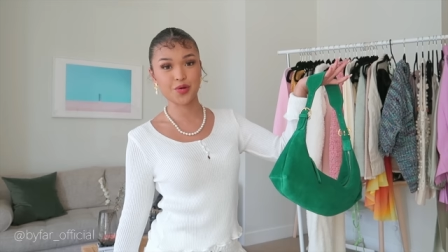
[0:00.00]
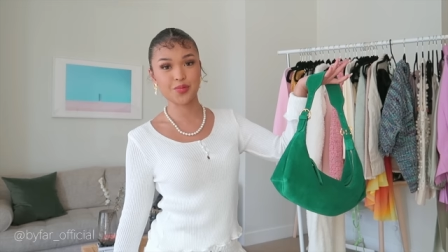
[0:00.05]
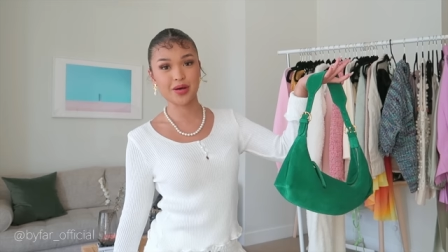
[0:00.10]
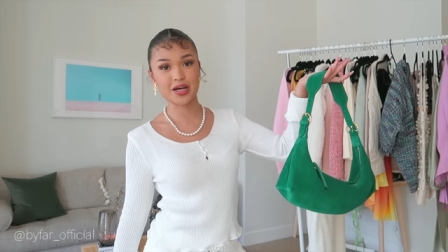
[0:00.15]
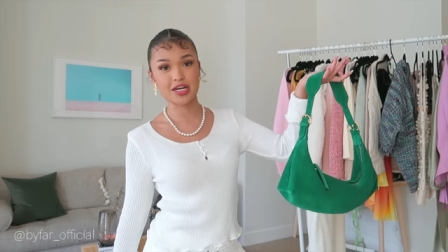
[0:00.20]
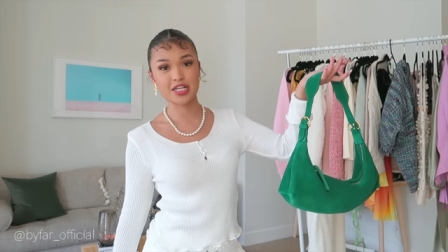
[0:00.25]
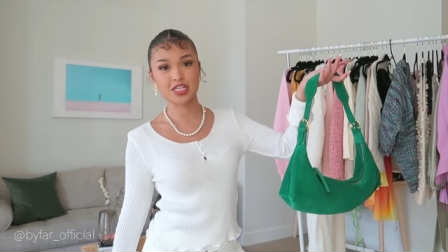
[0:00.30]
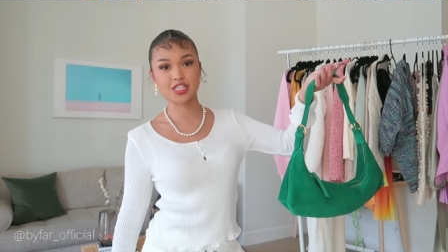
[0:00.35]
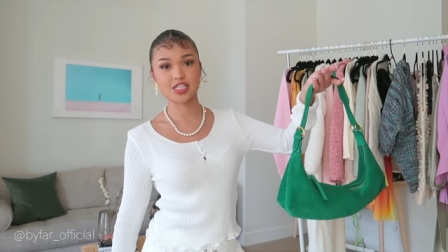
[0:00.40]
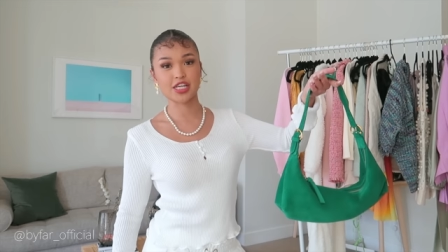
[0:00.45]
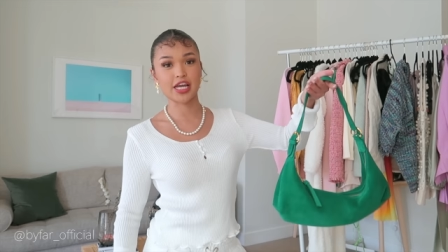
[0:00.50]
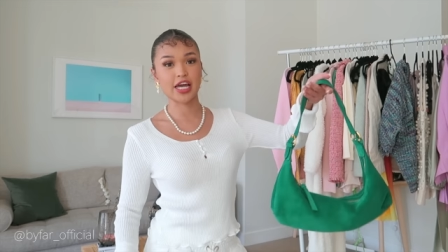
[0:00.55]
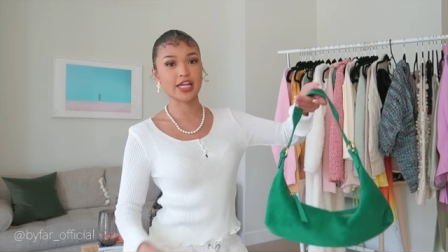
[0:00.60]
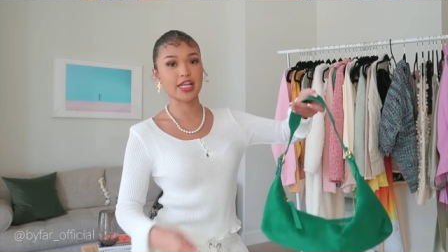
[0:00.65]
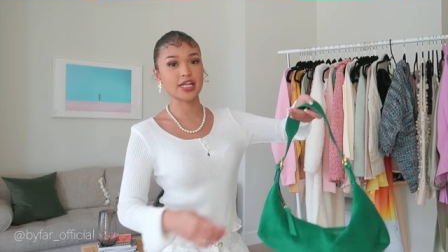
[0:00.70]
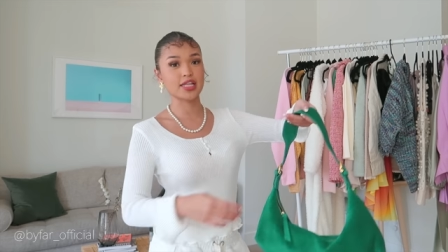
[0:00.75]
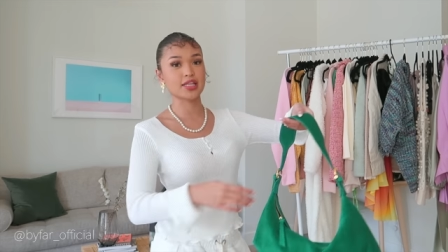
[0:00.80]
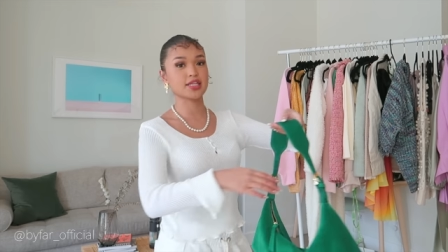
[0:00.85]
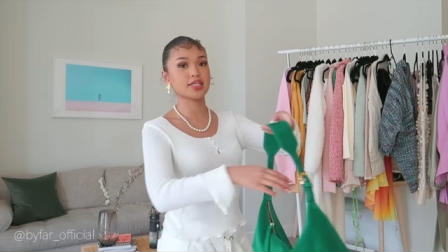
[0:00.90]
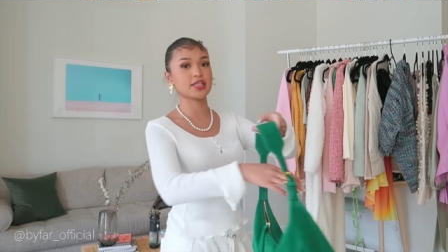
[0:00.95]
so much, and
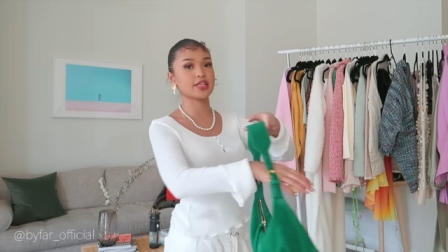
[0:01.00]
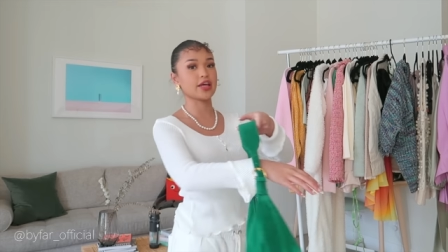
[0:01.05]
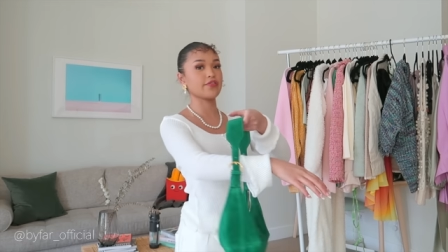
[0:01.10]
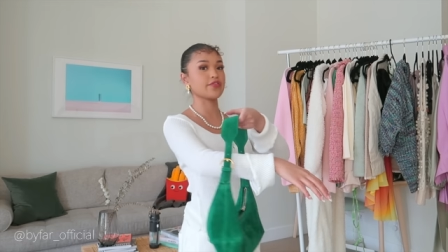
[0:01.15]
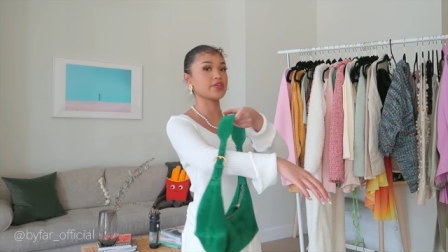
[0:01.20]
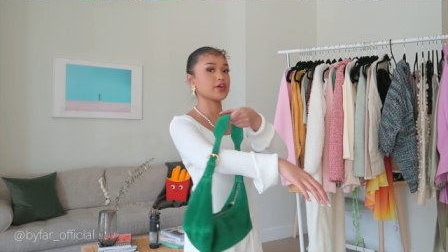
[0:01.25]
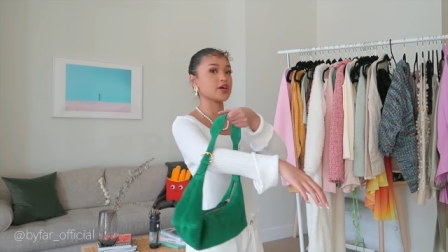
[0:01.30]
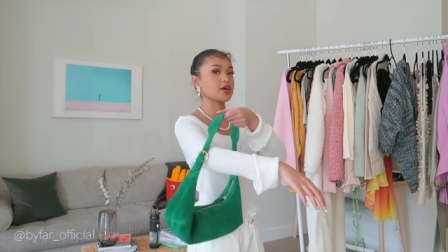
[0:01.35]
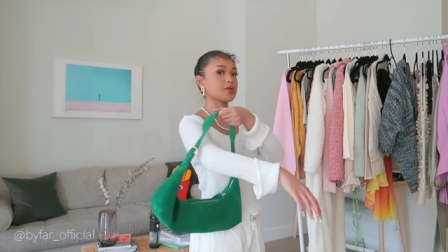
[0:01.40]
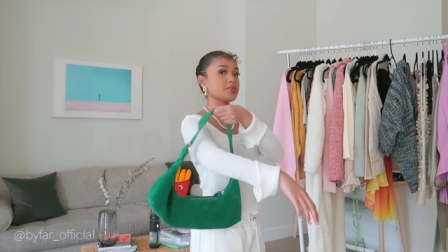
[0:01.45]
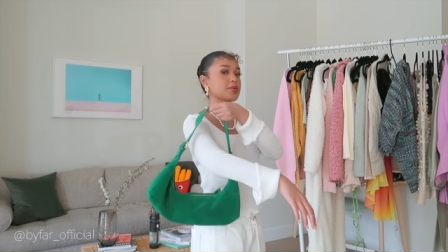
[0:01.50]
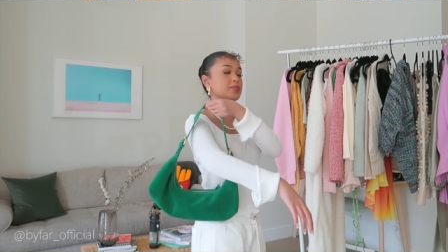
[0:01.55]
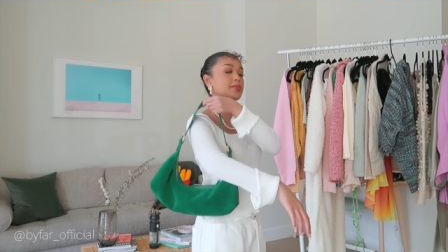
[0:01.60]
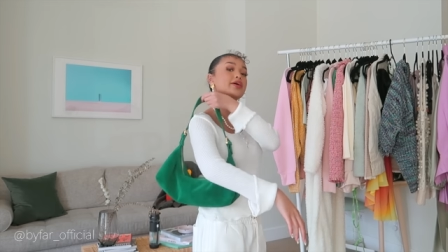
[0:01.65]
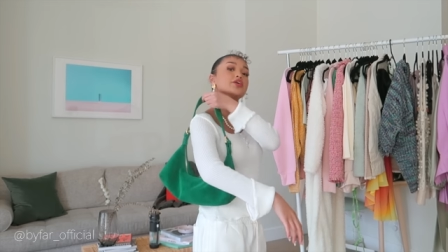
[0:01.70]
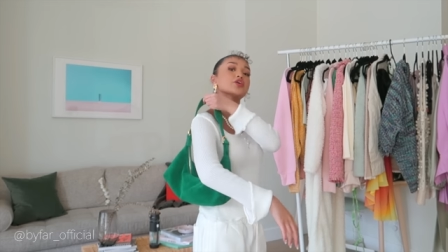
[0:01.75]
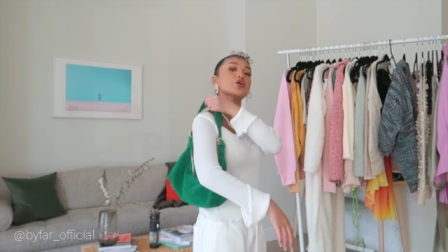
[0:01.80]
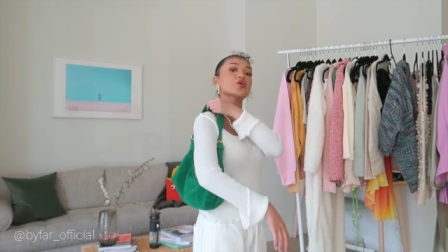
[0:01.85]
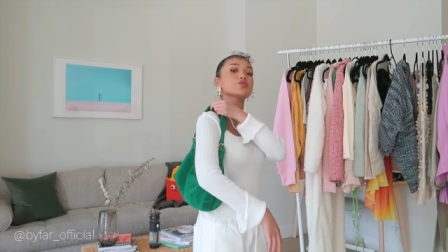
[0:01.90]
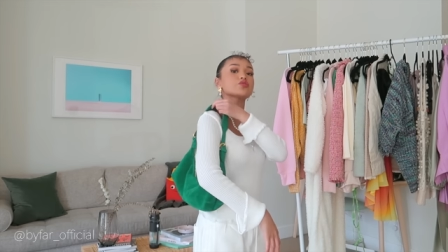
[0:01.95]
it's definitely gonna be
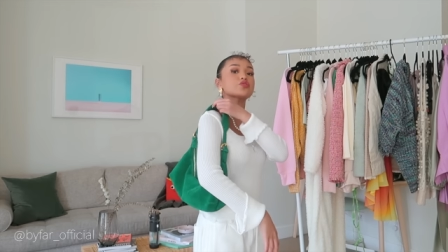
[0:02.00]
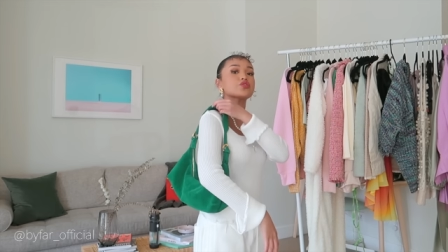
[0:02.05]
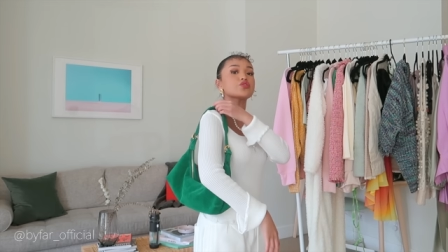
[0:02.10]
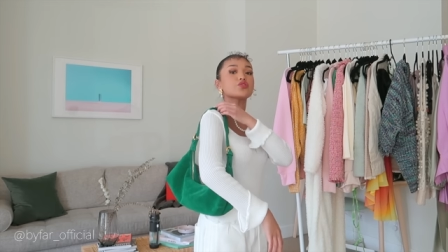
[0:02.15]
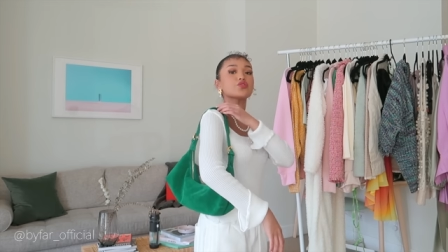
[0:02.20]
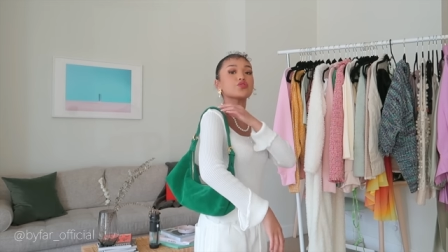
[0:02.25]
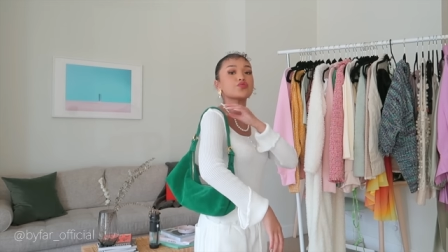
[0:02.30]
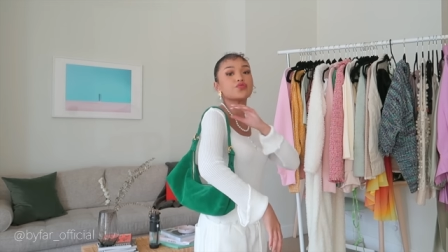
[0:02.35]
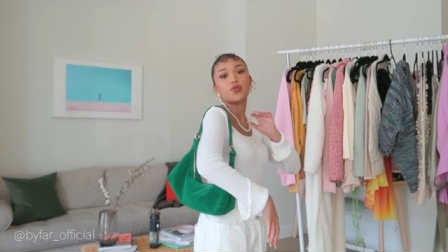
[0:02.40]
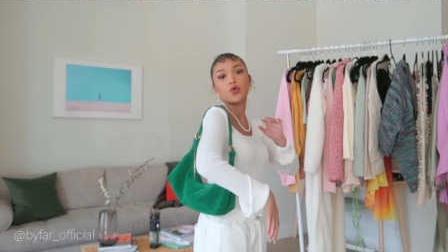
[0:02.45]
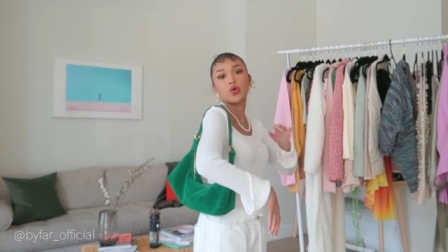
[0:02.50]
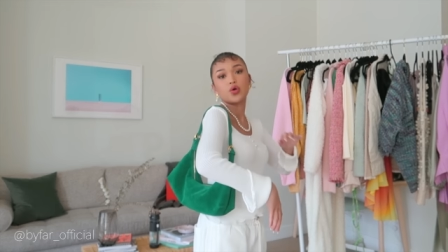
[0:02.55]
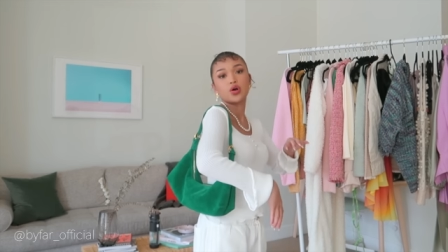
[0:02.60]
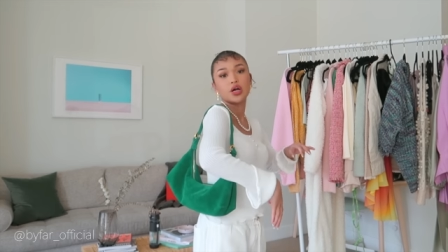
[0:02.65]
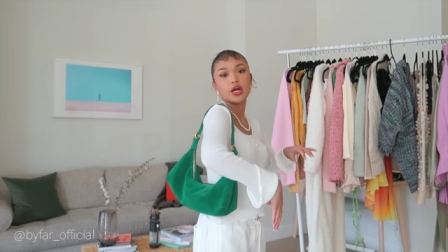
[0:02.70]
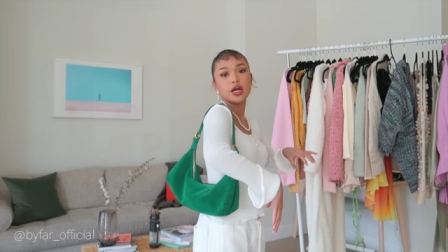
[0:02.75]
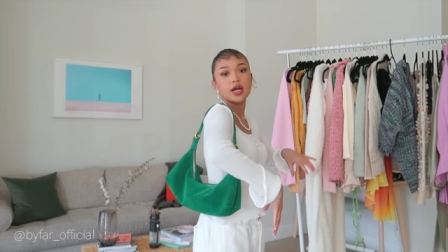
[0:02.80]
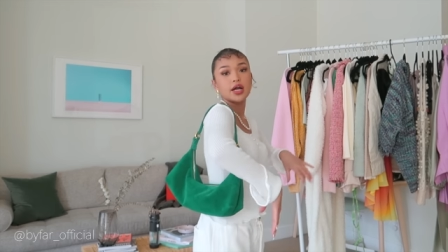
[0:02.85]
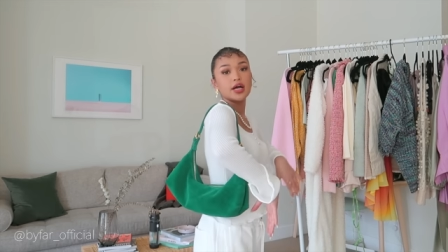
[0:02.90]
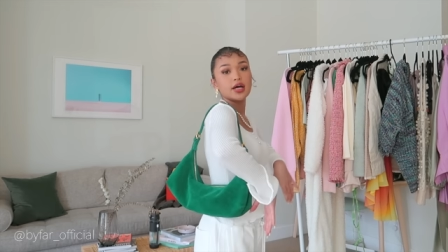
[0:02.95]
my go-to
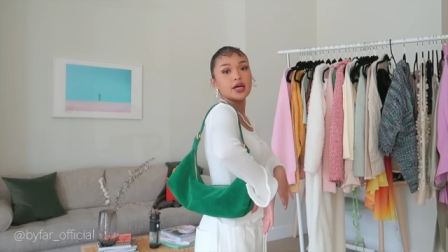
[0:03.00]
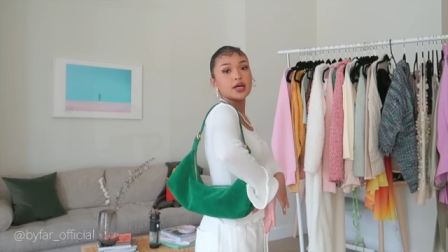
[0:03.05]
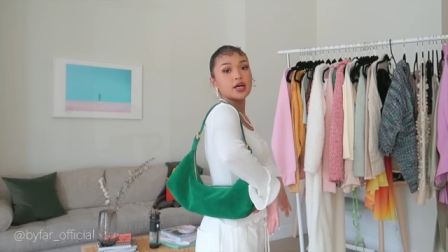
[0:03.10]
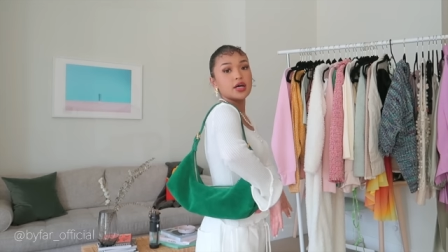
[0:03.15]
for